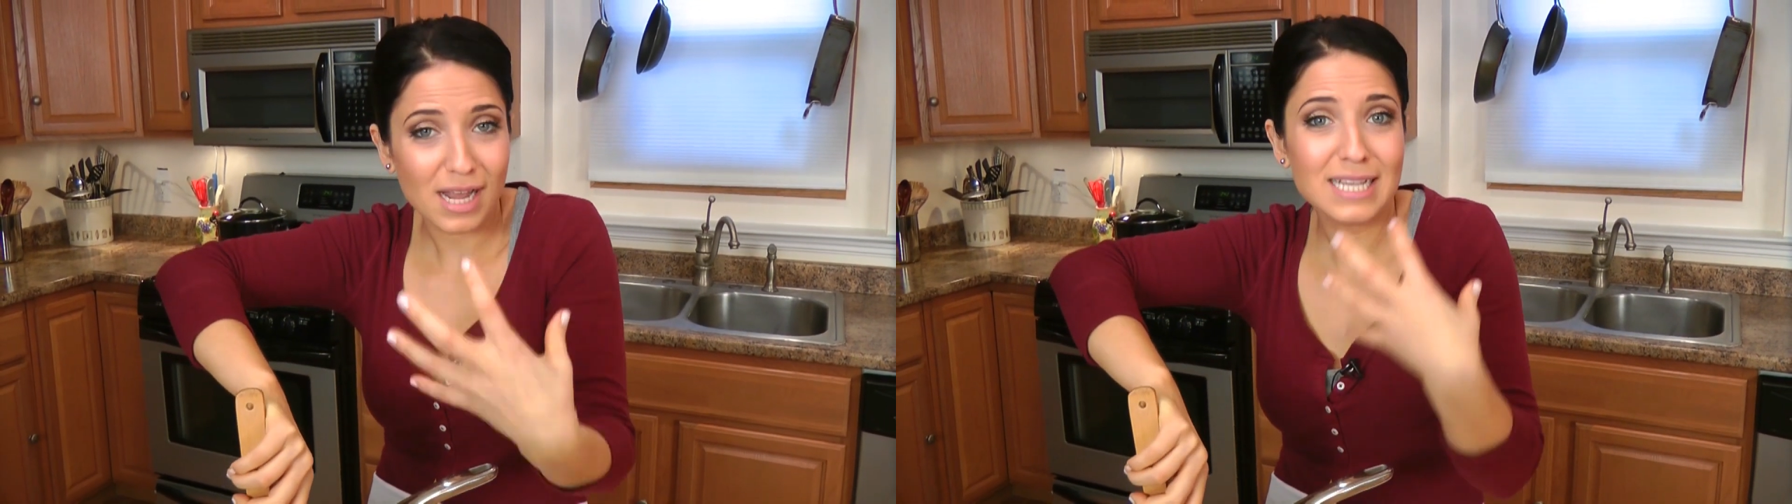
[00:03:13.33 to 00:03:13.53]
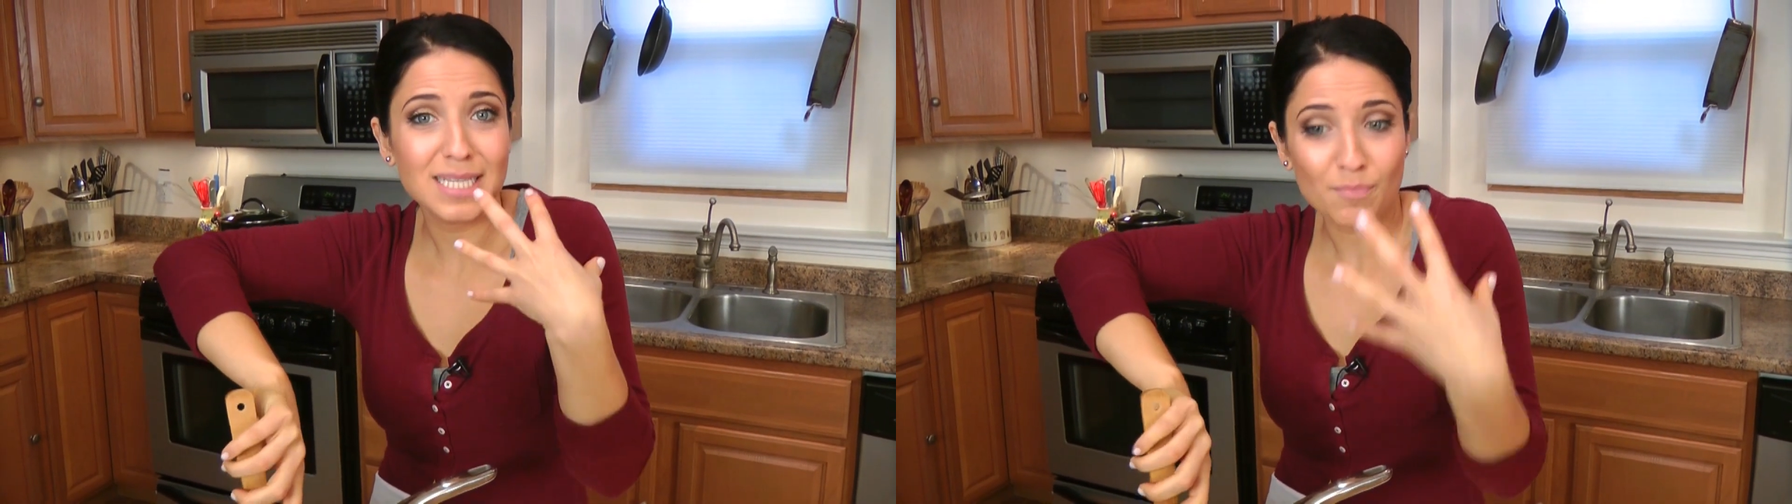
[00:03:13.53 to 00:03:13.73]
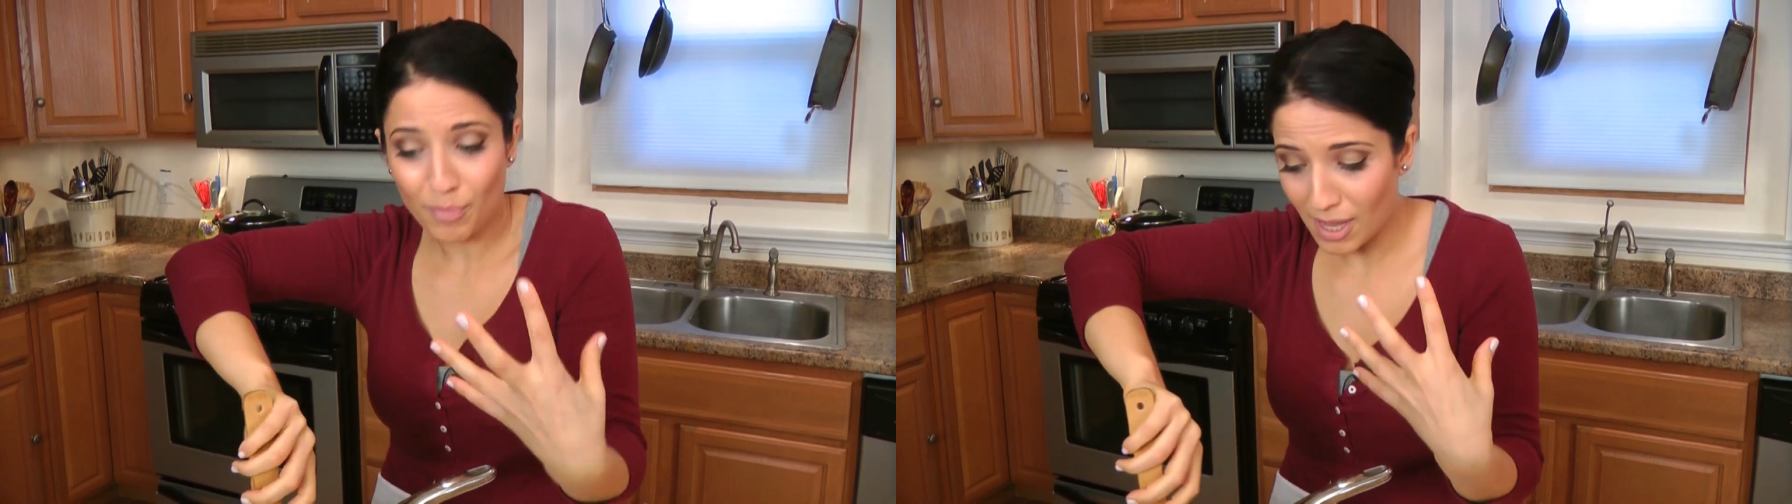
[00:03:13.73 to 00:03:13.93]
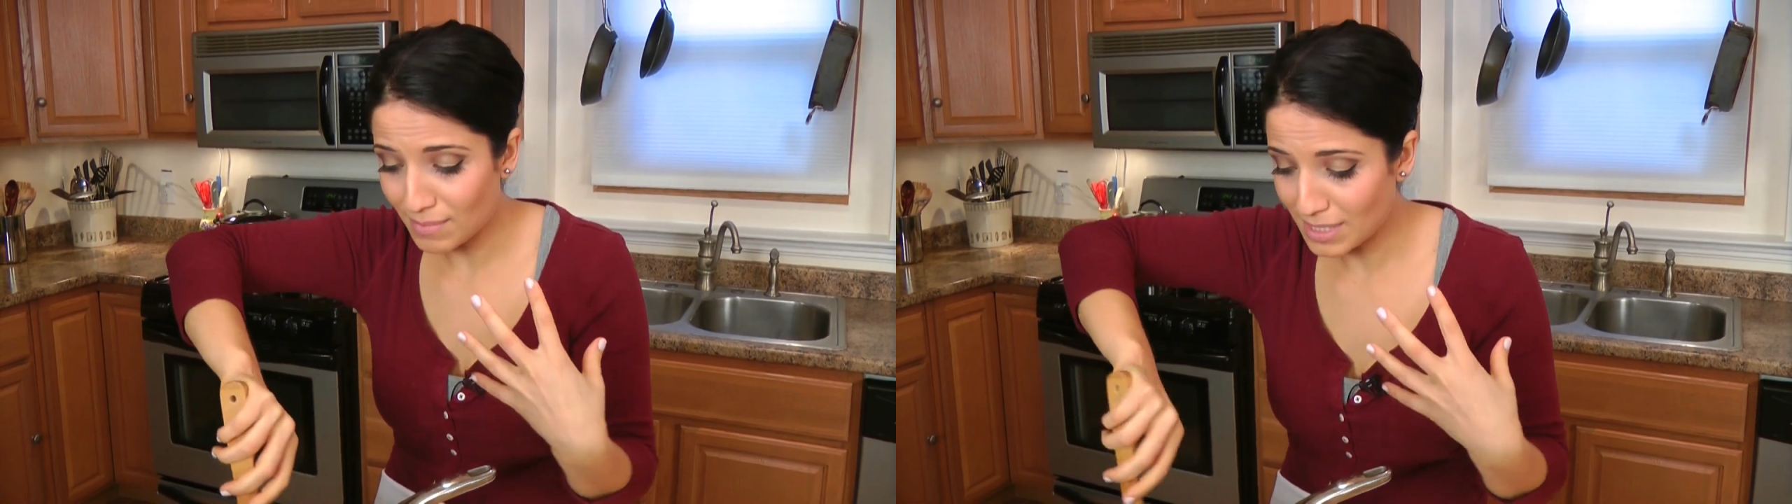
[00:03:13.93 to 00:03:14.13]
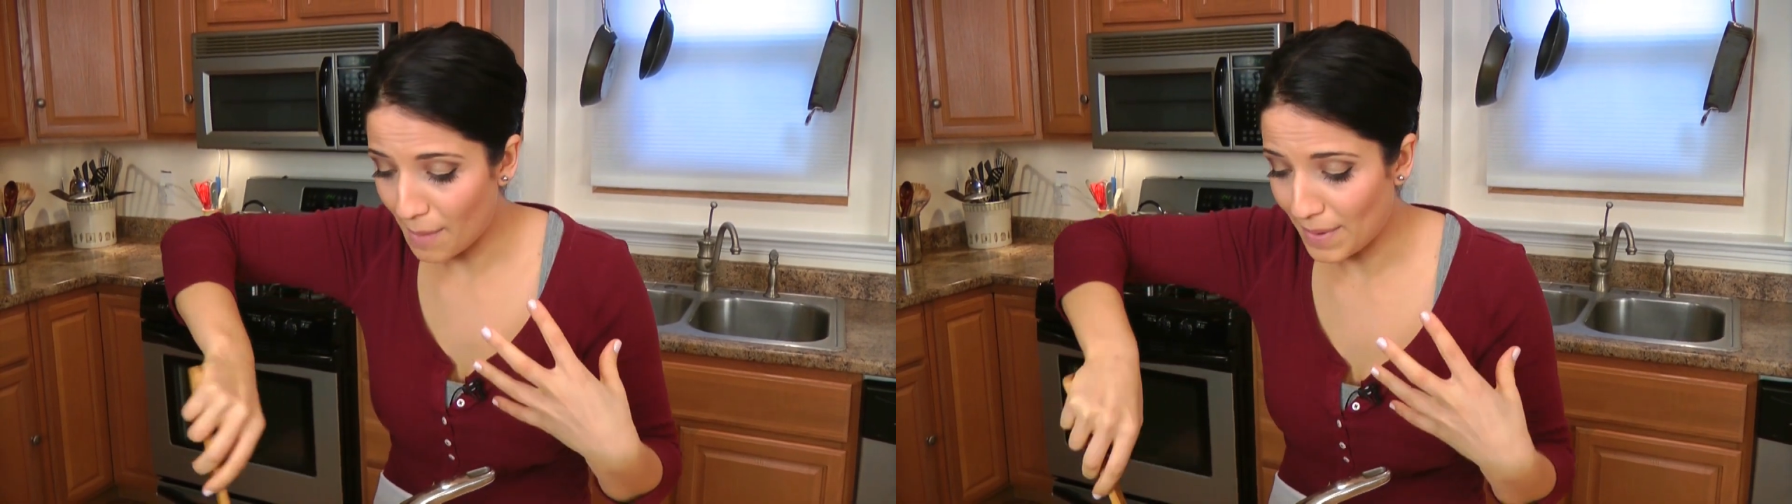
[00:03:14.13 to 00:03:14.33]
nice and
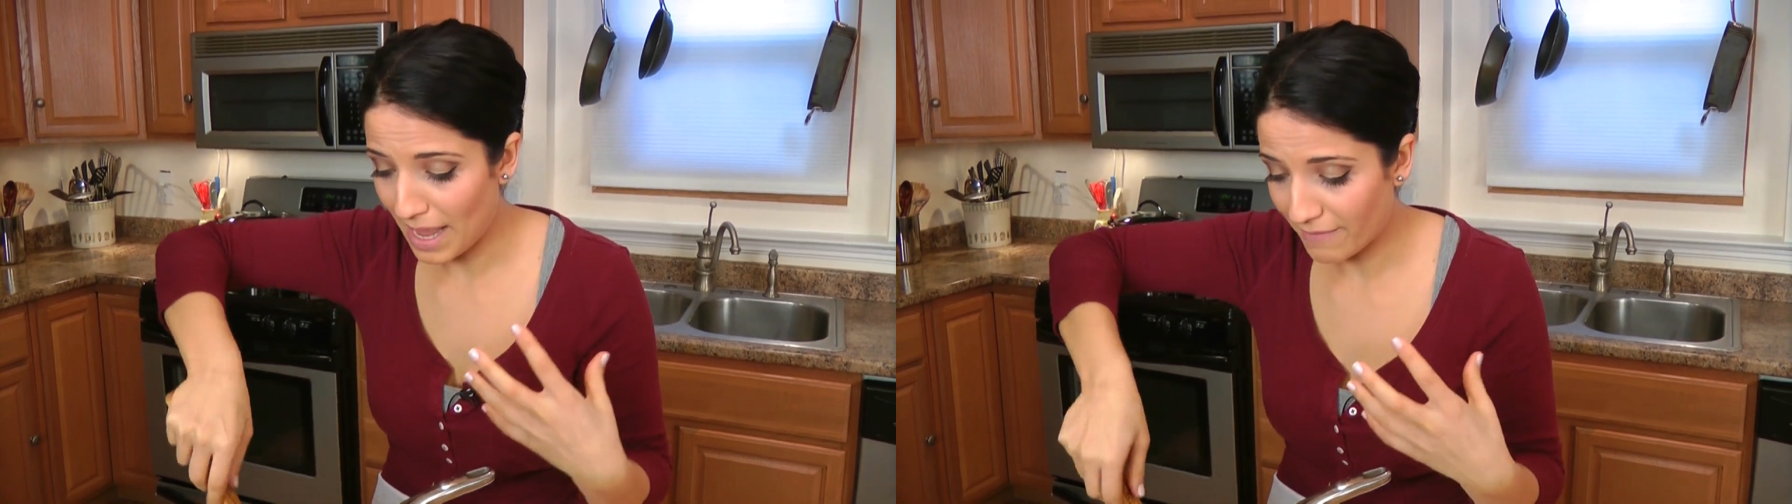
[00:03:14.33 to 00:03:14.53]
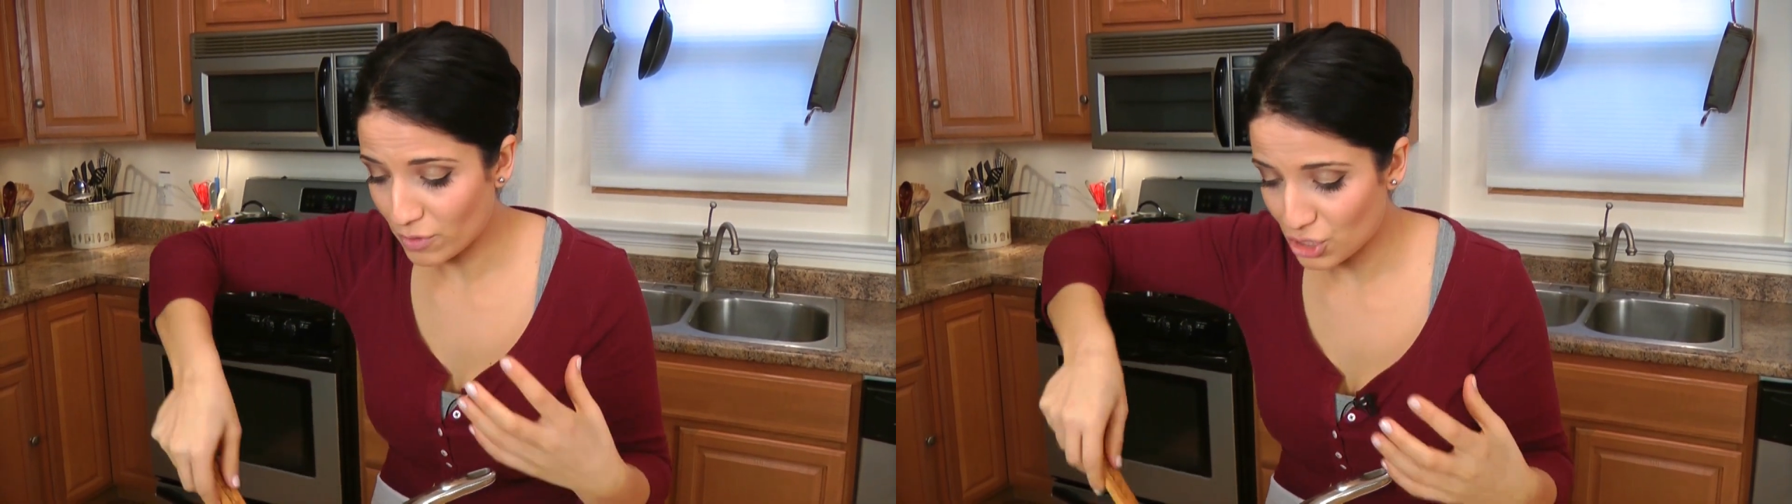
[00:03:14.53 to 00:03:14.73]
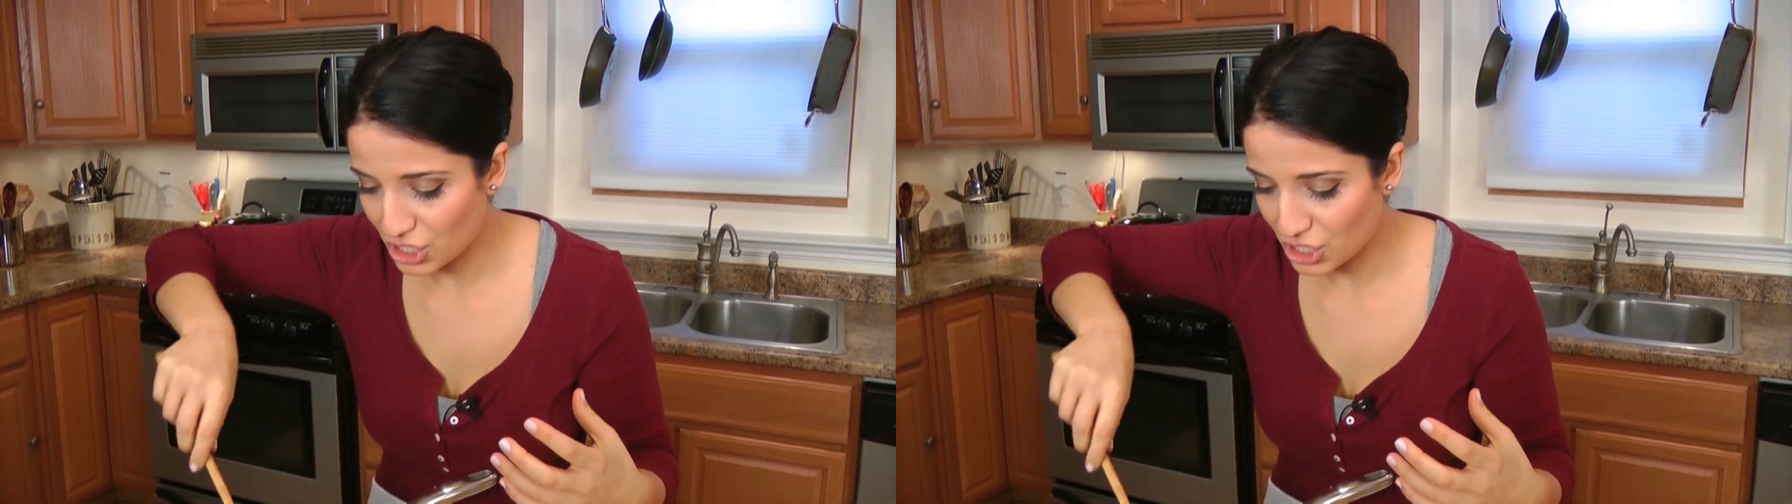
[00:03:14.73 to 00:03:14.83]
plumped up and have their